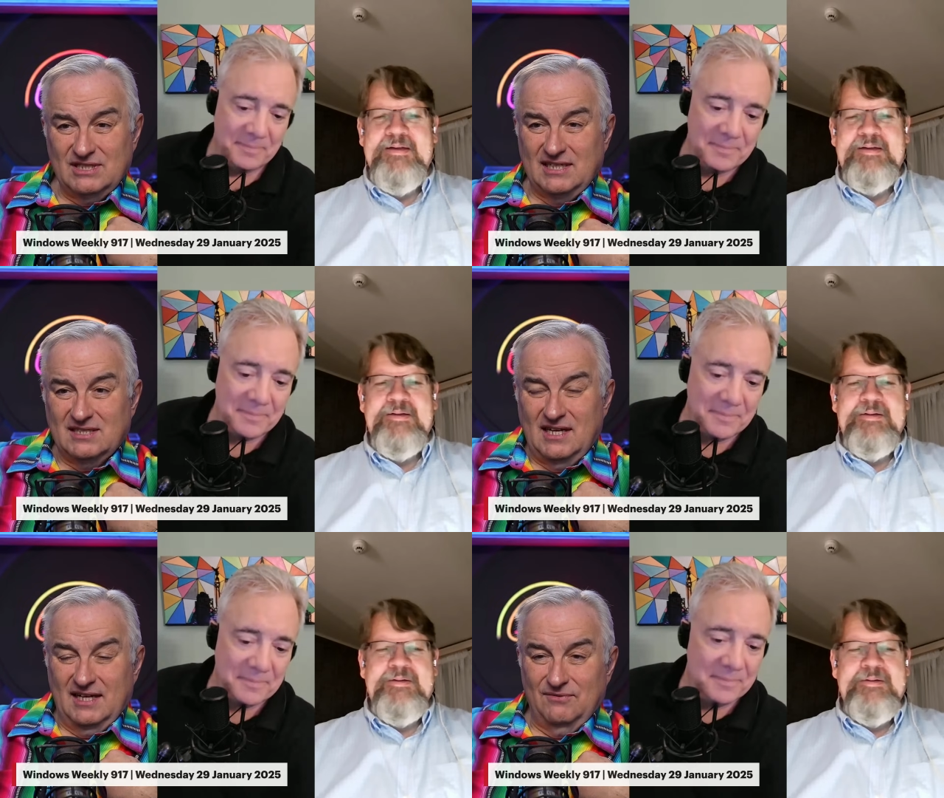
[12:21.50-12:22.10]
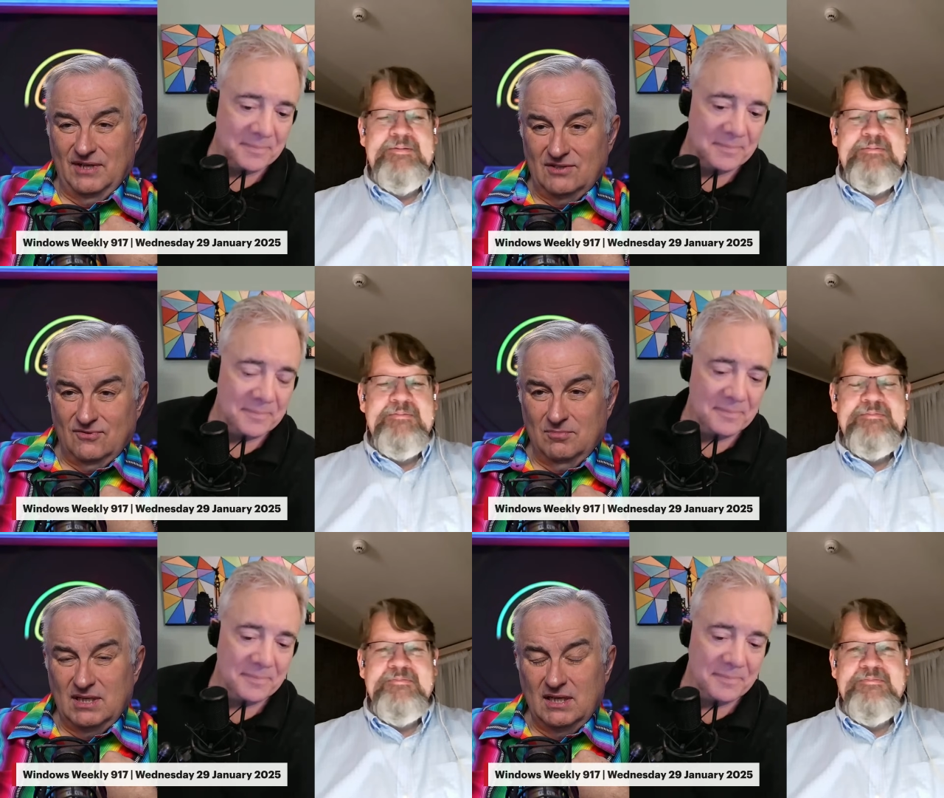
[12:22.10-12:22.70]
Speaker 1: take stock advice
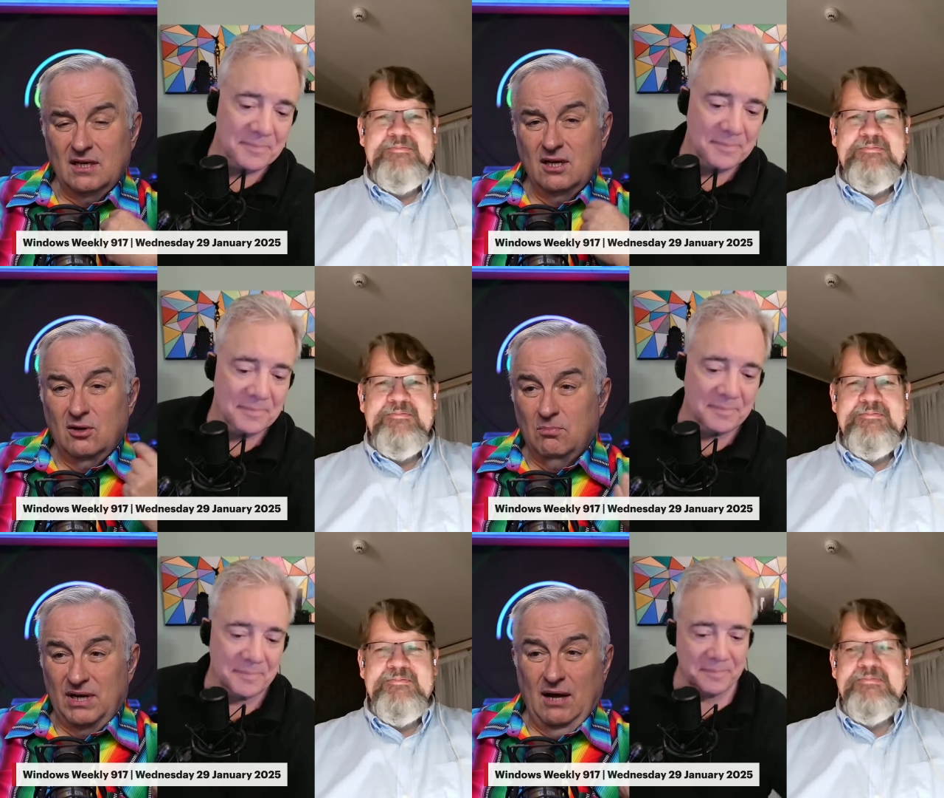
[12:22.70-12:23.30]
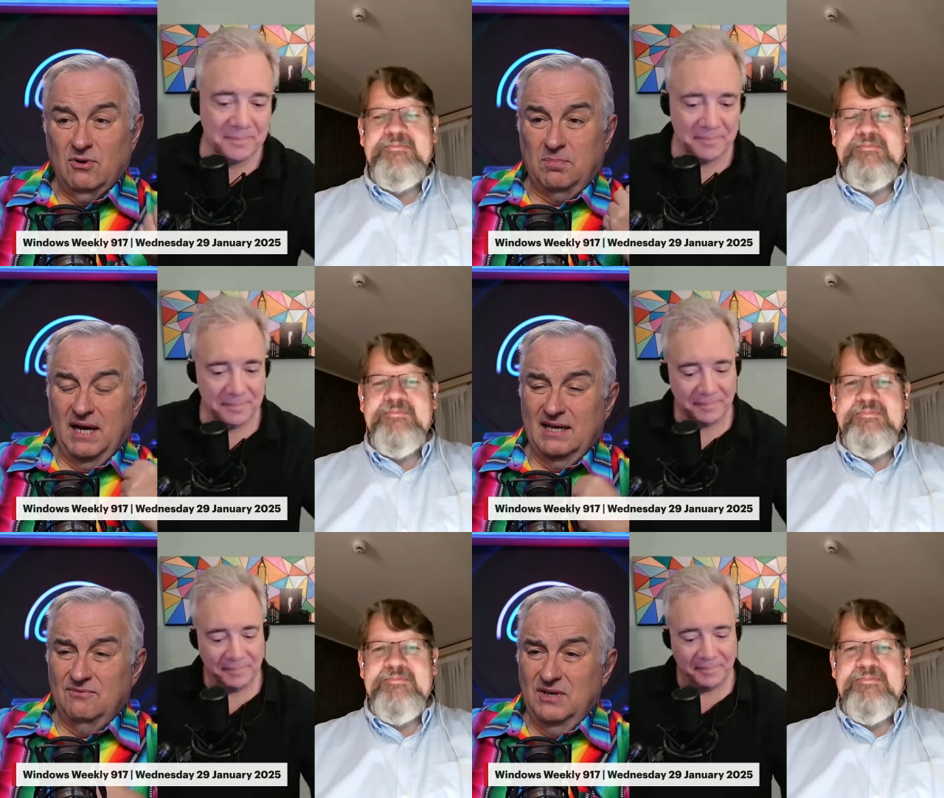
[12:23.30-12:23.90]
from me, mm. but I would
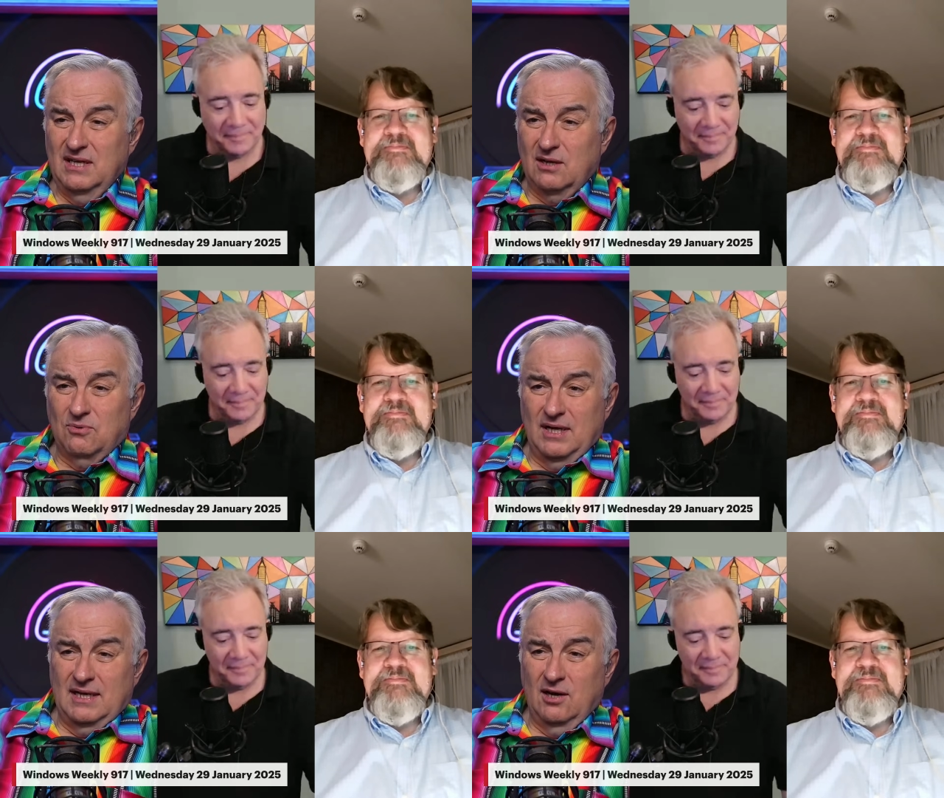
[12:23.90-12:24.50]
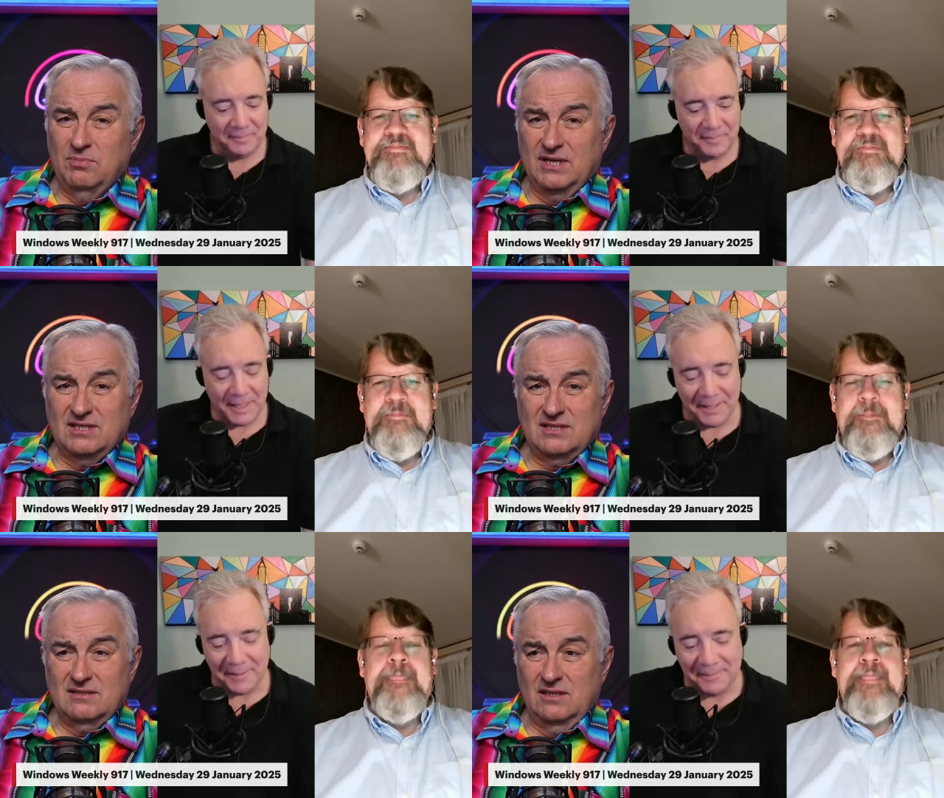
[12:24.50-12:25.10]
buy Nvidia right now
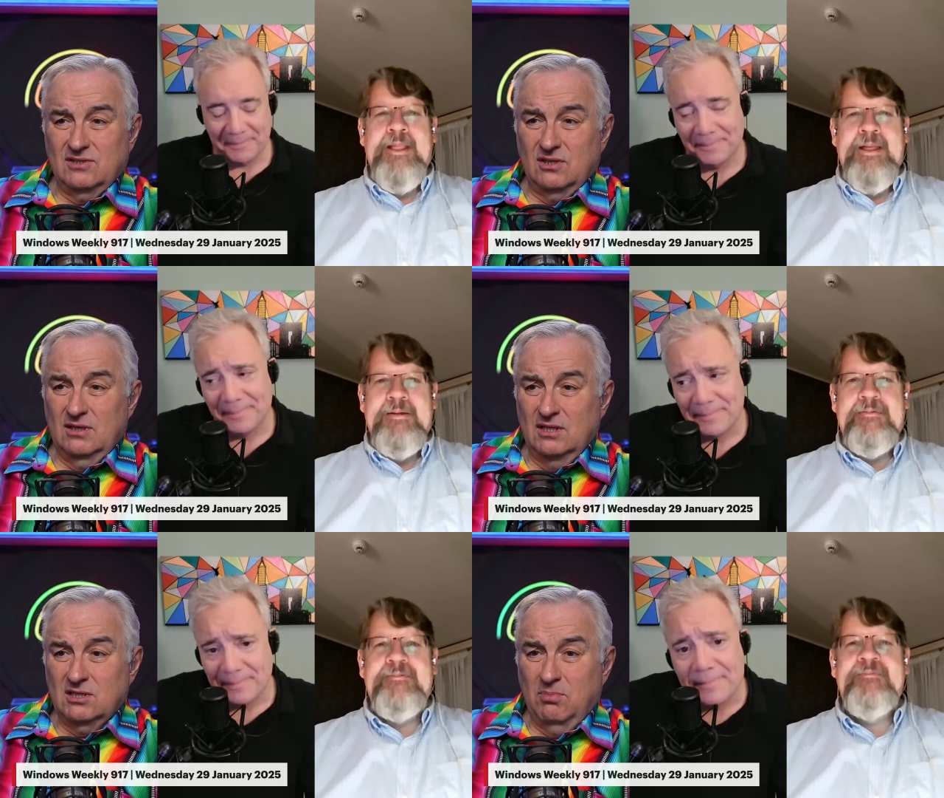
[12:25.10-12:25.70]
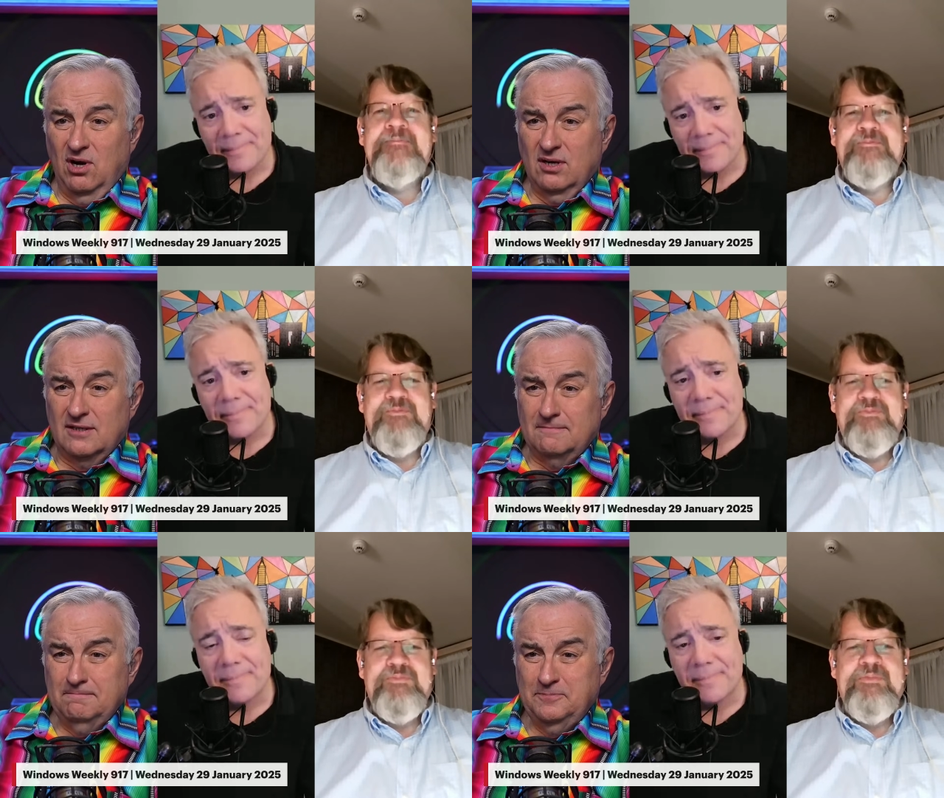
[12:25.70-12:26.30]
because mm. it's a it's a
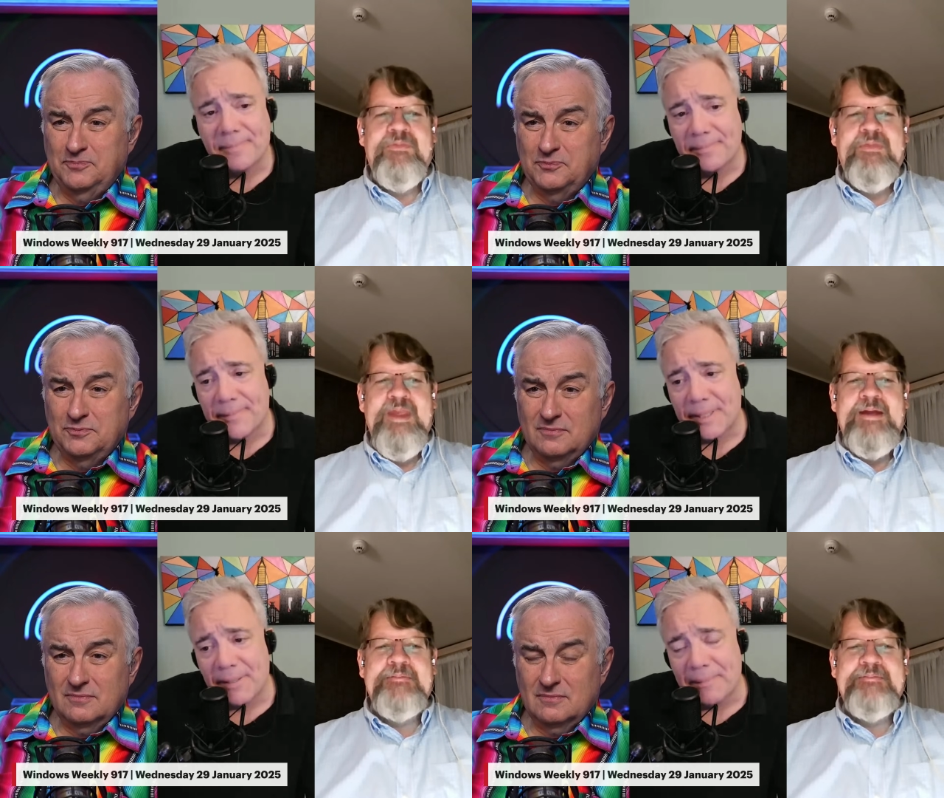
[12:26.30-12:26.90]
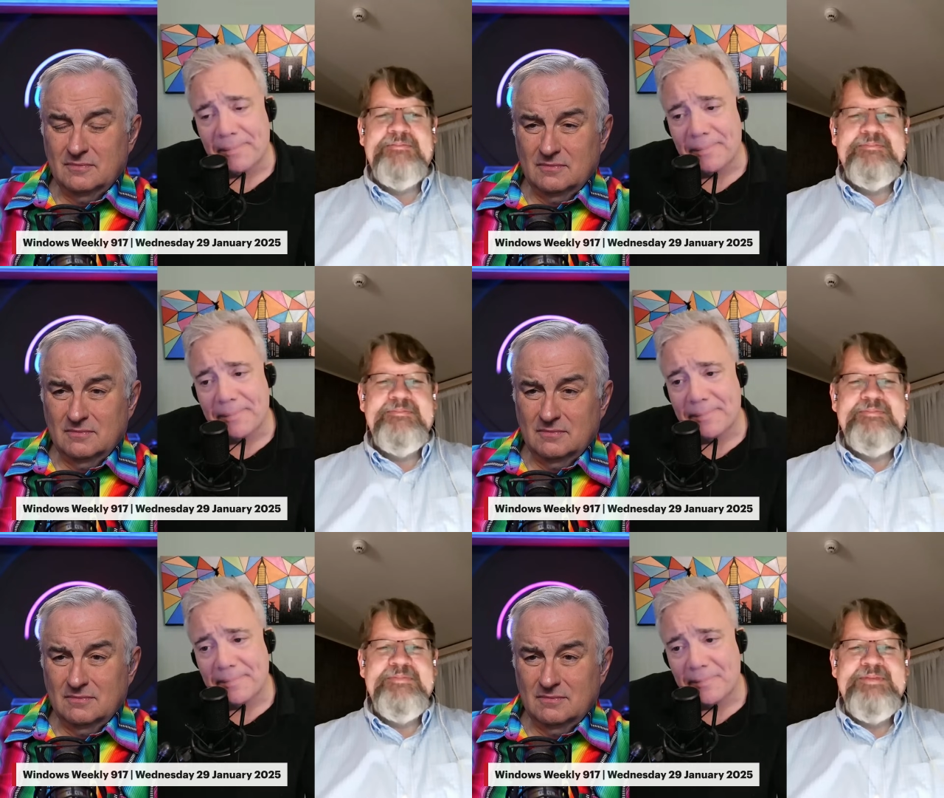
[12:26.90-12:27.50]
bargain.
Speaker 2: Yeah, right.
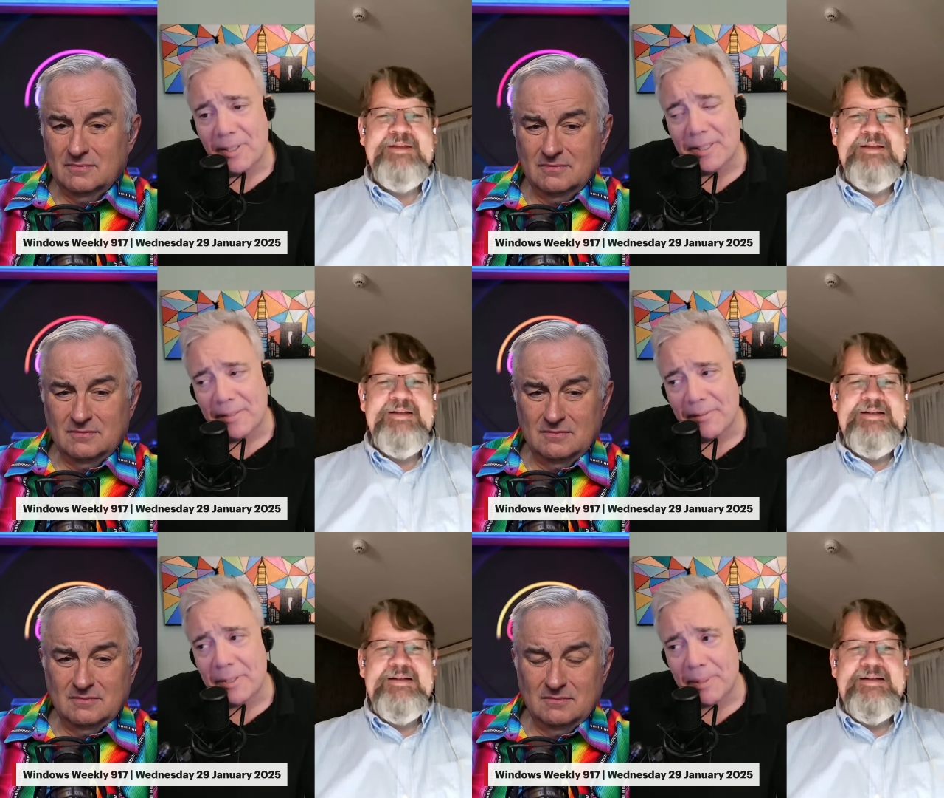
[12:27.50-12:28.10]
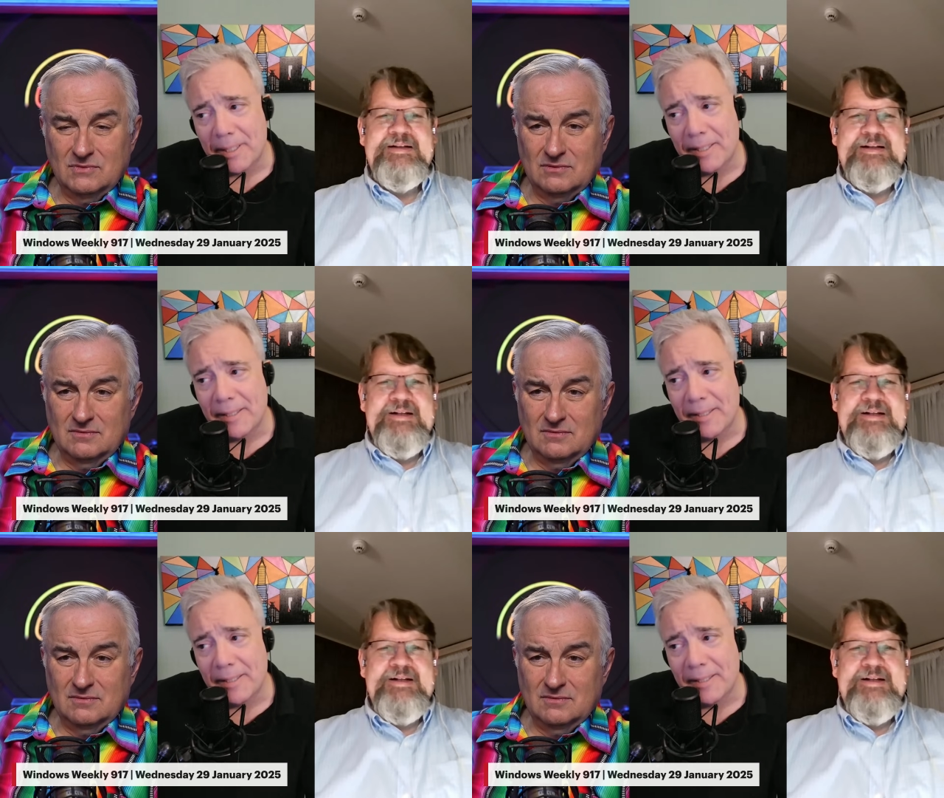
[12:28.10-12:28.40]
relatively speaking. Yeah,